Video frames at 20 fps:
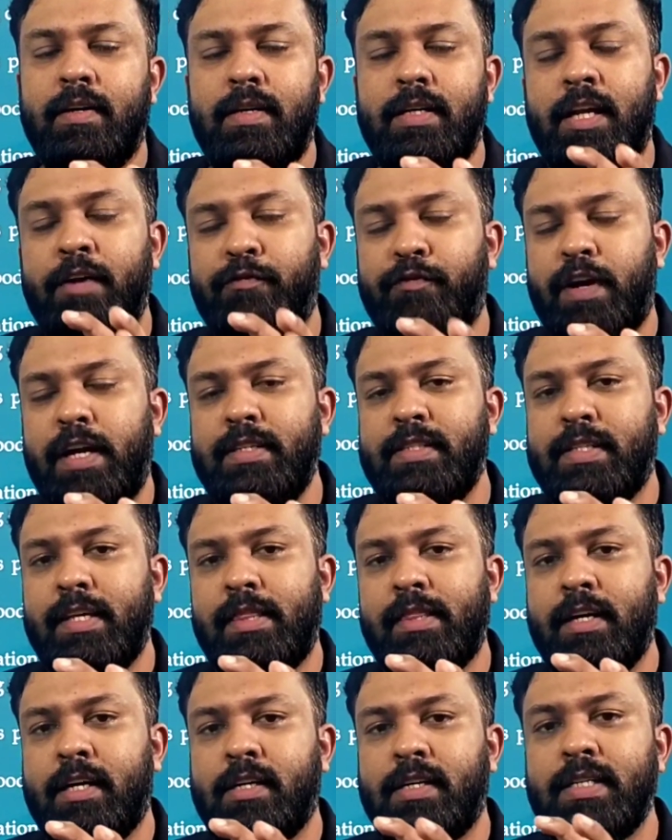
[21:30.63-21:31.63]
difference
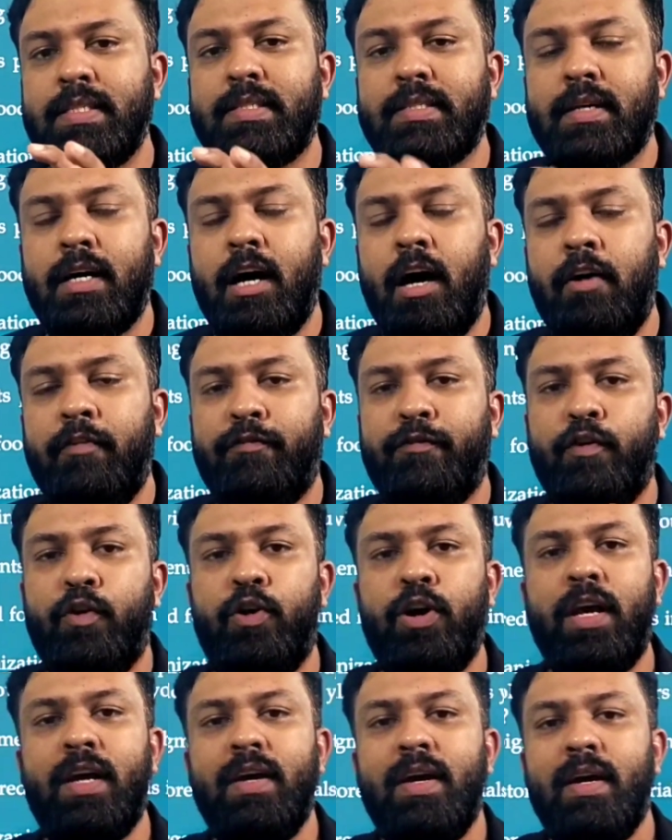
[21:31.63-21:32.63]
in their reserve
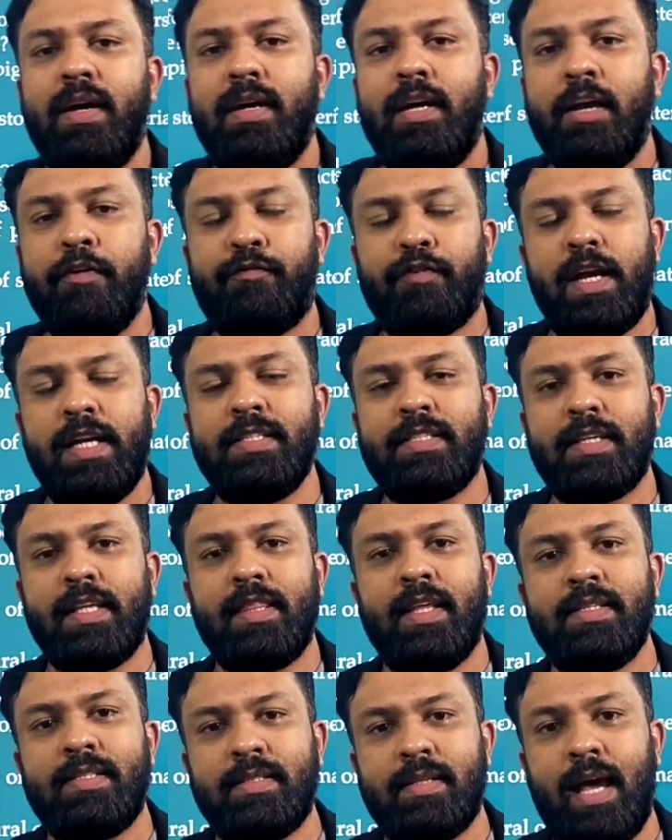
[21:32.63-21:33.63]
food, difference in
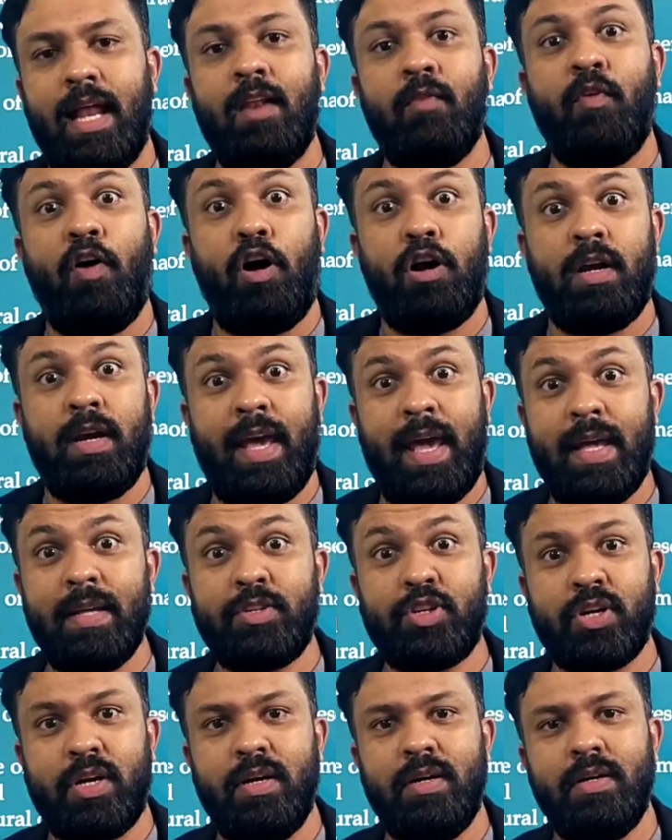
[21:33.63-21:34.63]
the cell wall
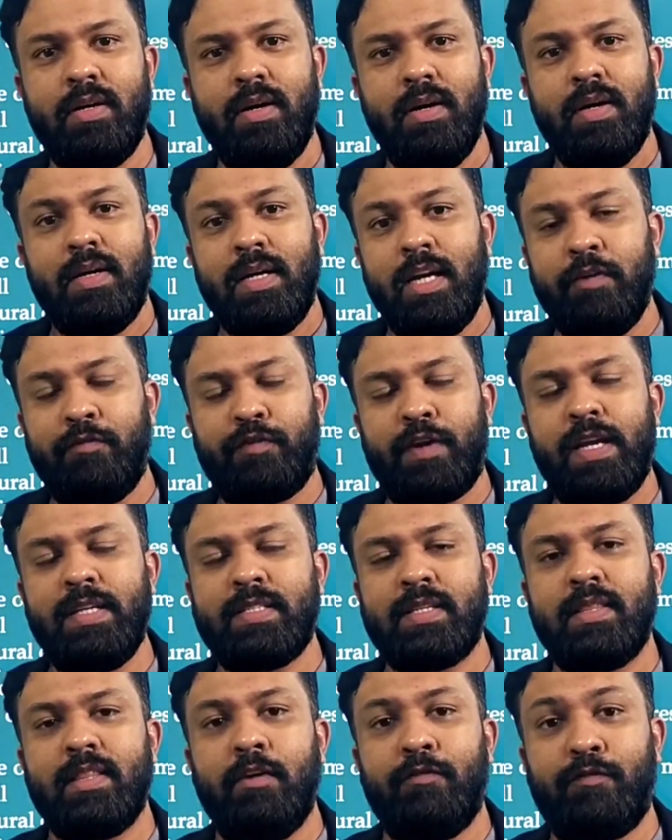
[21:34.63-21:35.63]
nature,
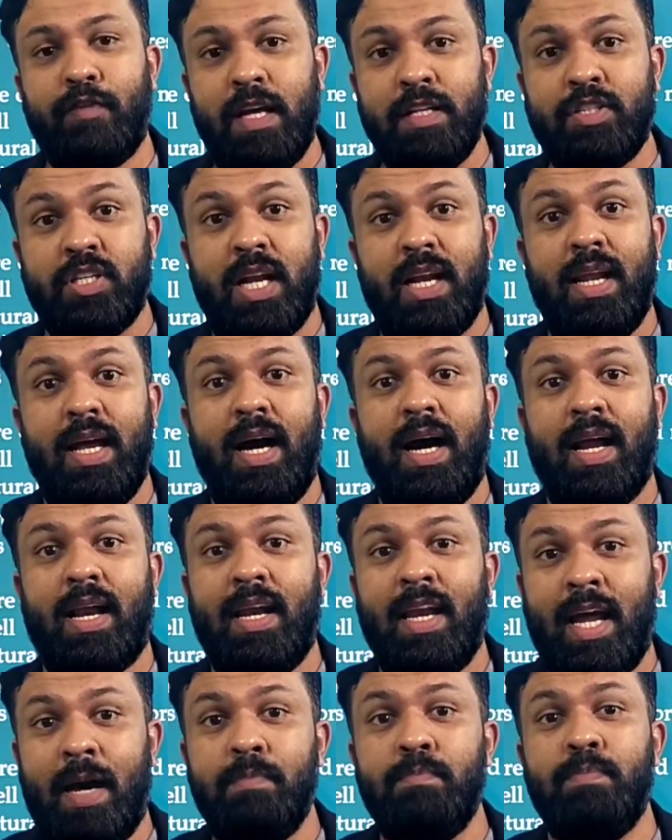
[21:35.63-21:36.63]
difference in the flagellar
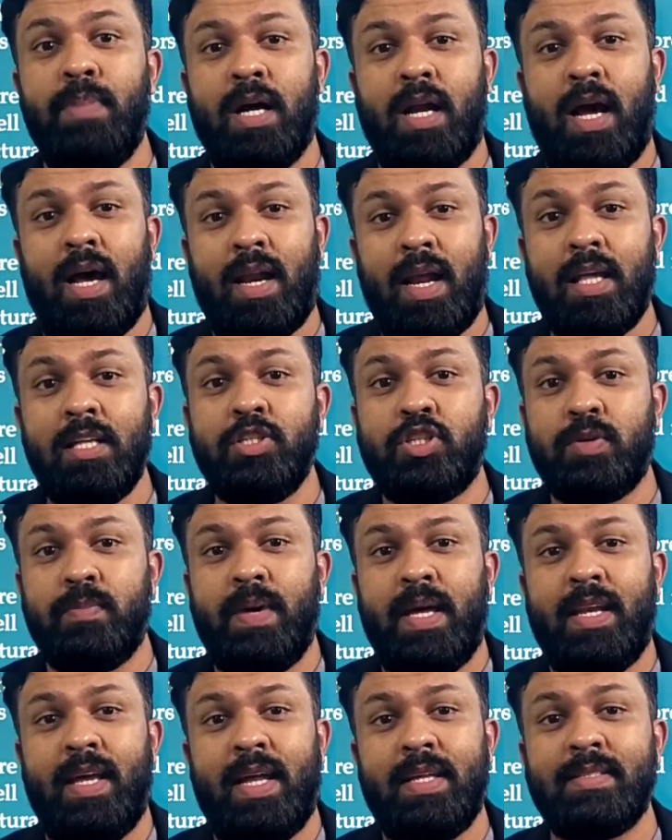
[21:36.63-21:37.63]
number,
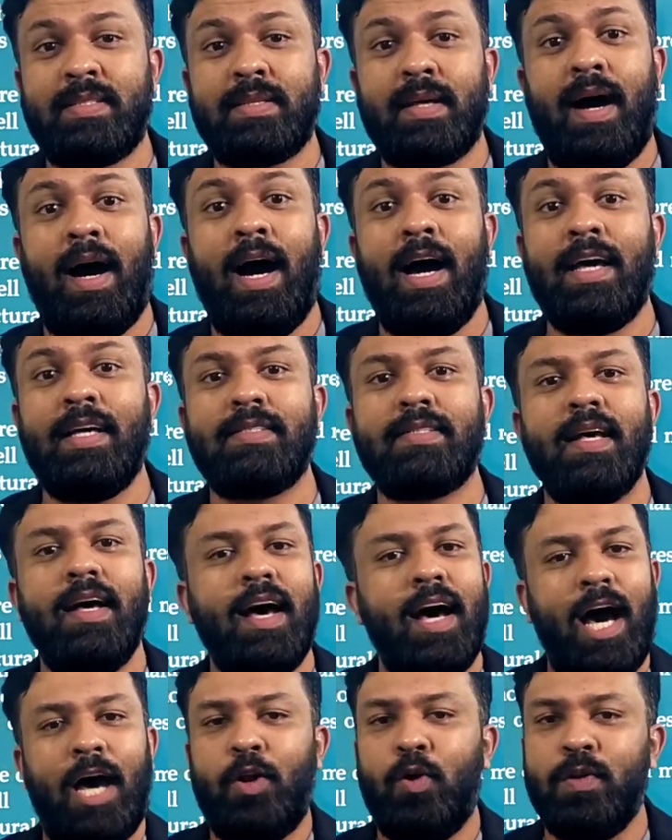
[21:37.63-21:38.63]
arrangement and size,
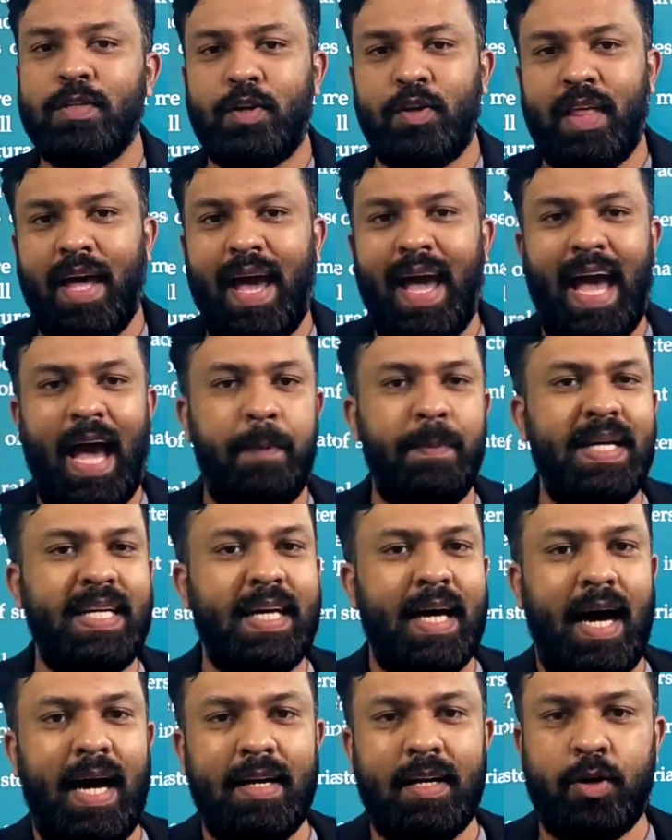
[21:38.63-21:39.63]
and also the
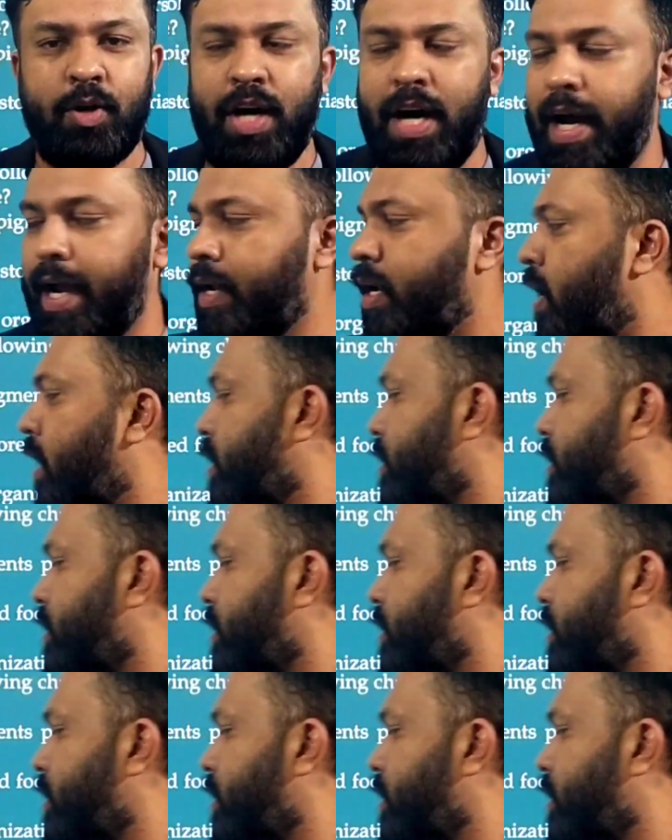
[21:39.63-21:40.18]
habitat, right?